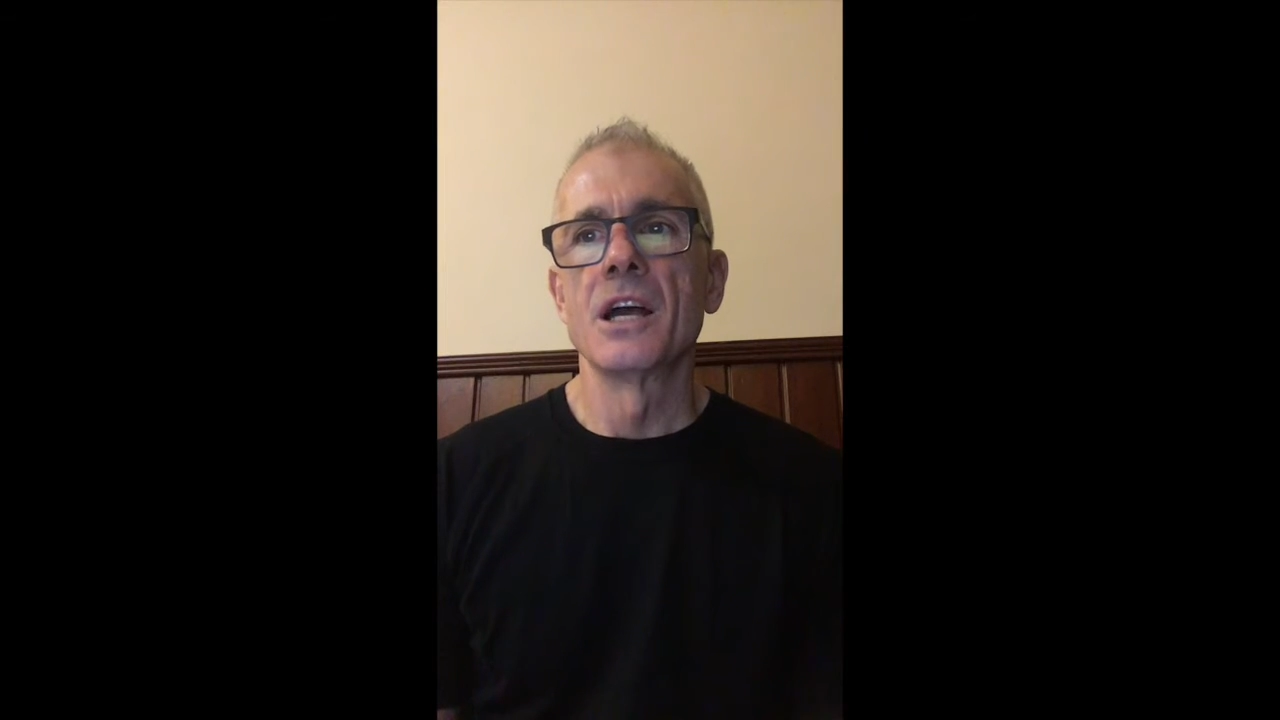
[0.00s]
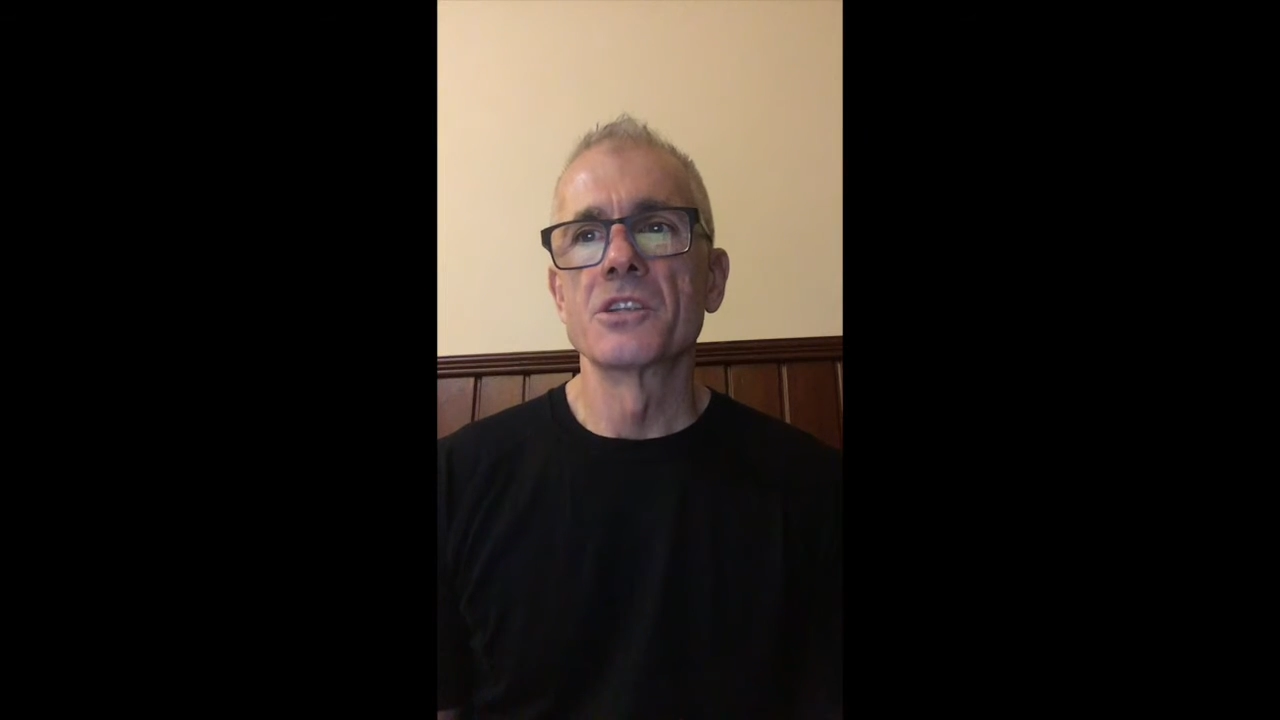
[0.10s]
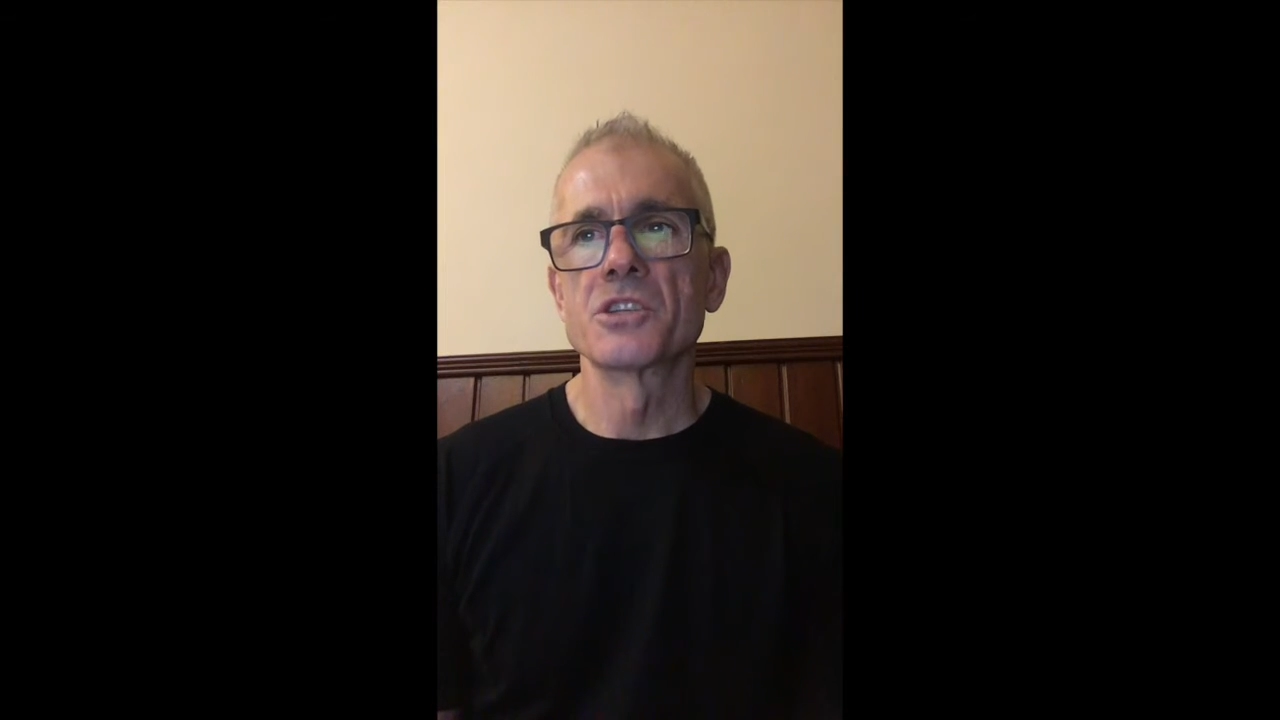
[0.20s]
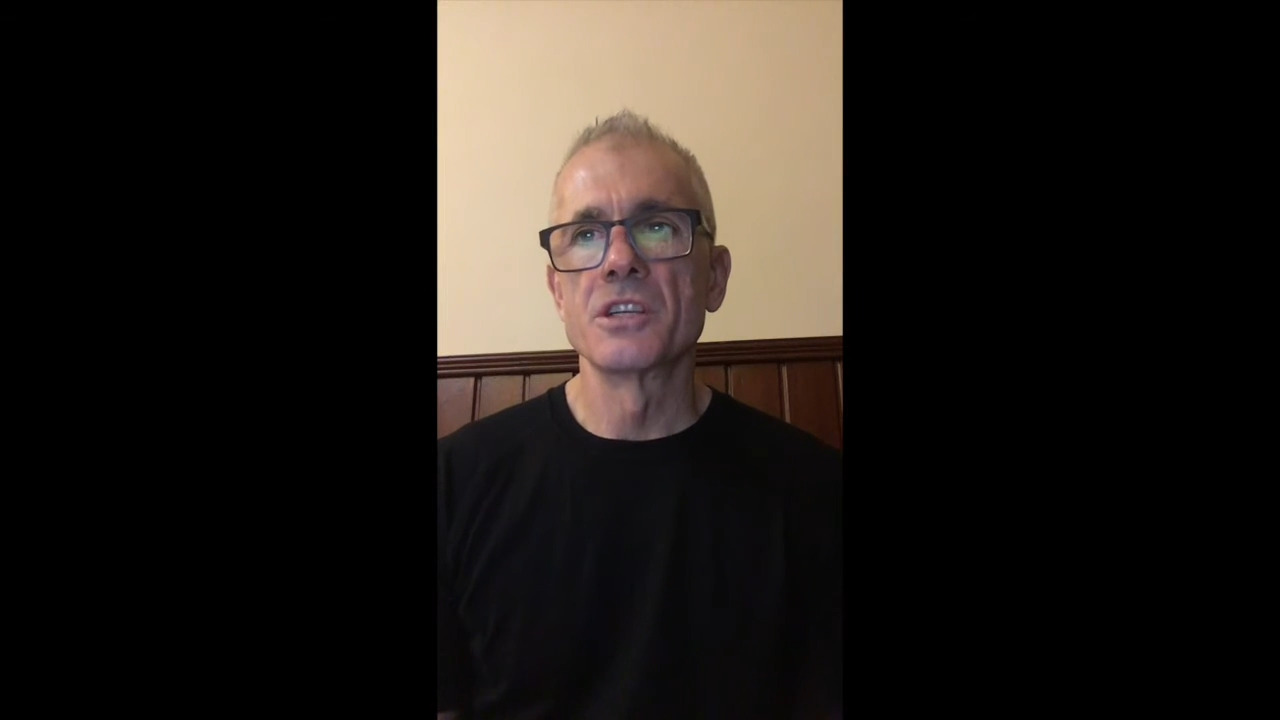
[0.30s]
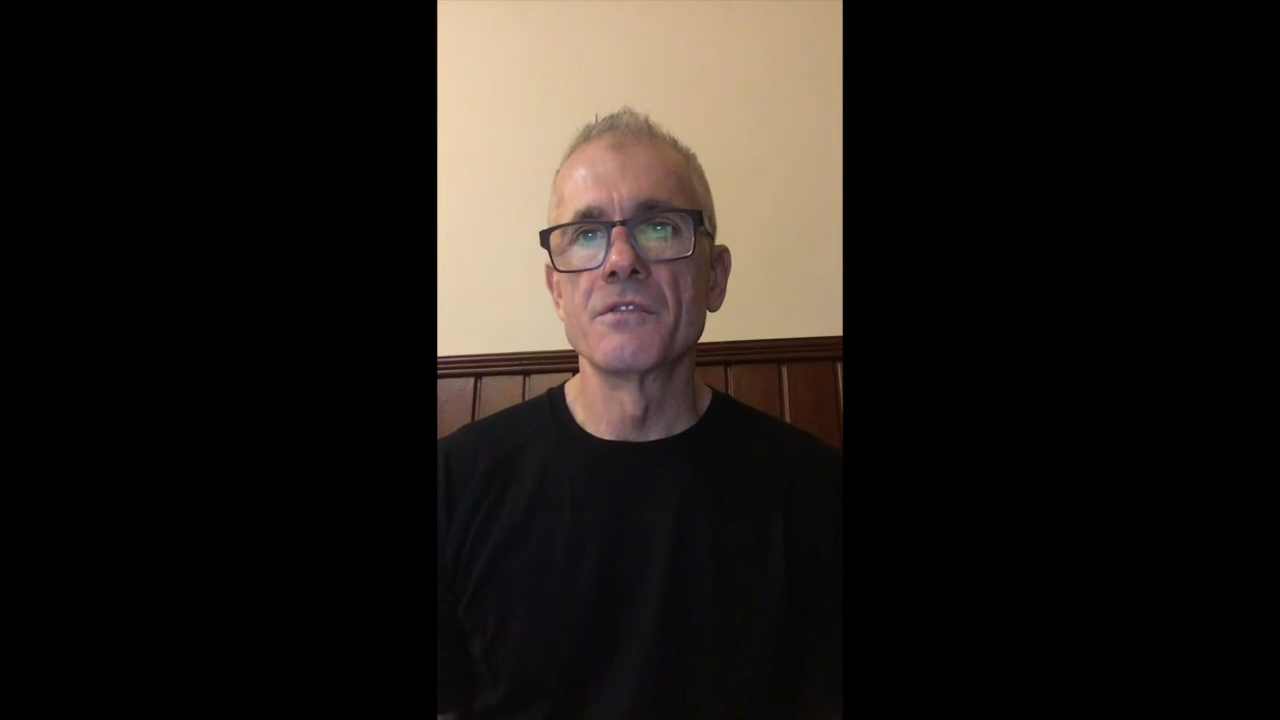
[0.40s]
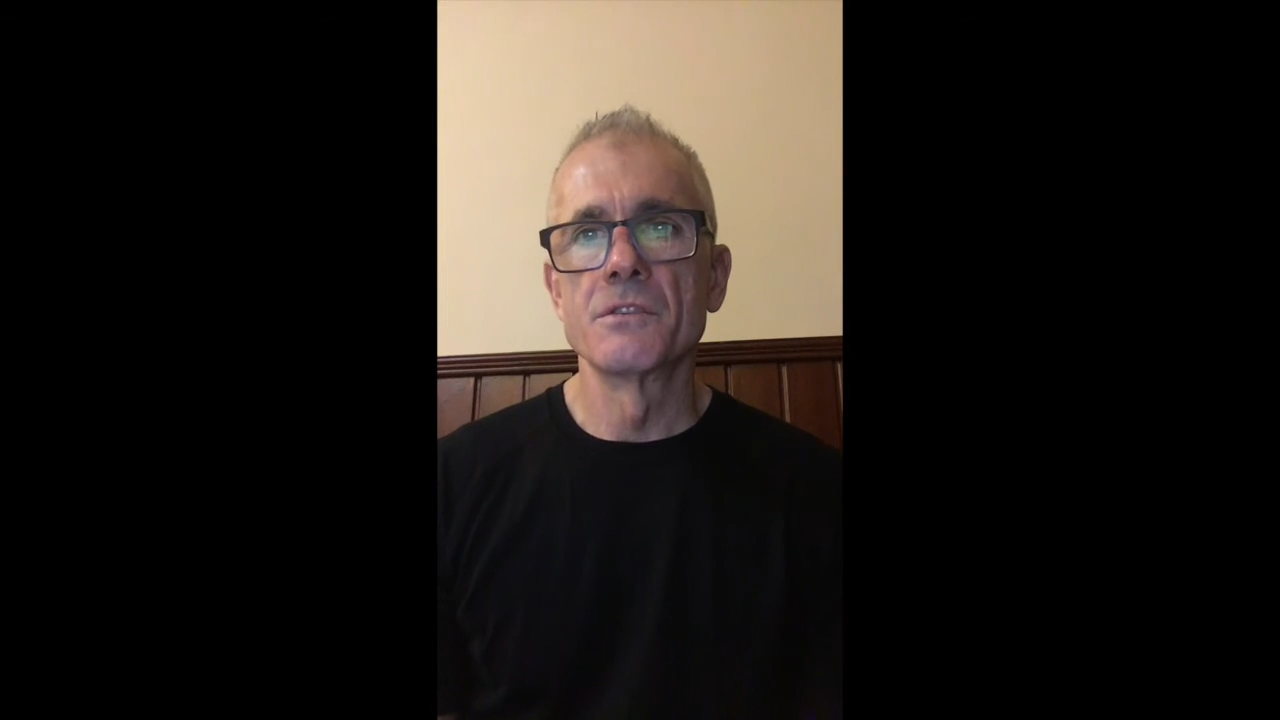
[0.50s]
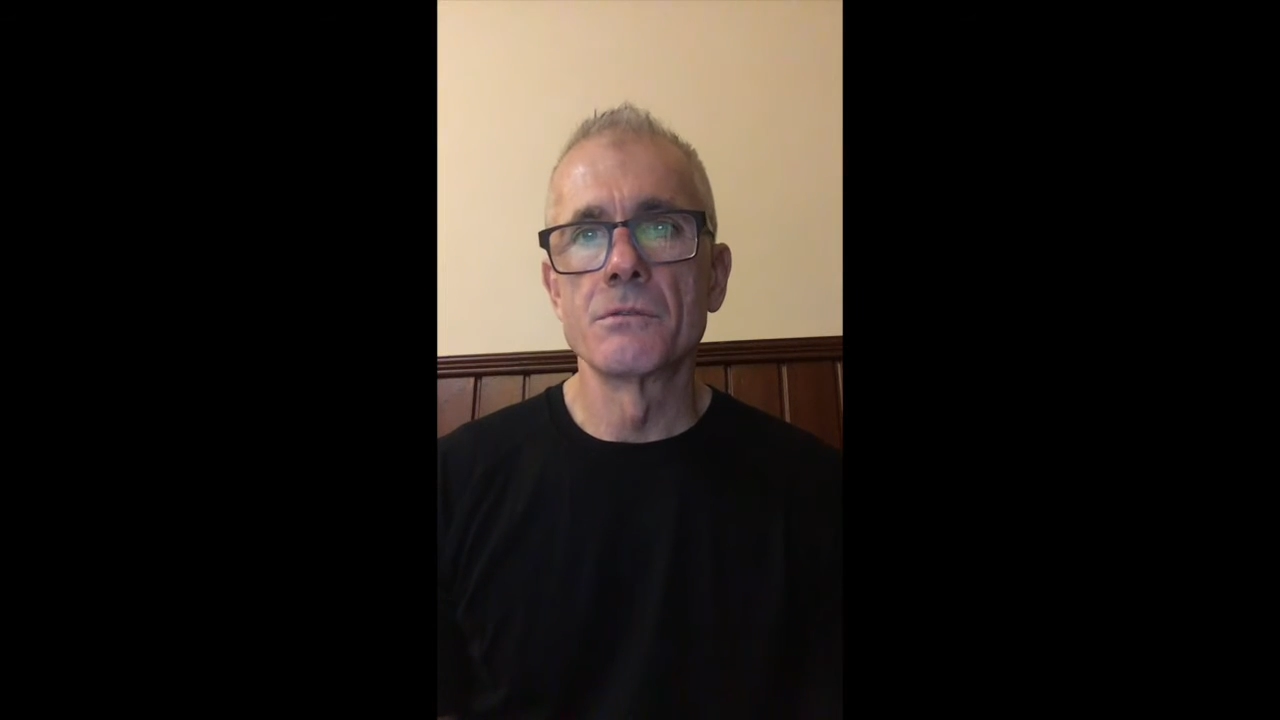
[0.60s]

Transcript: achieve the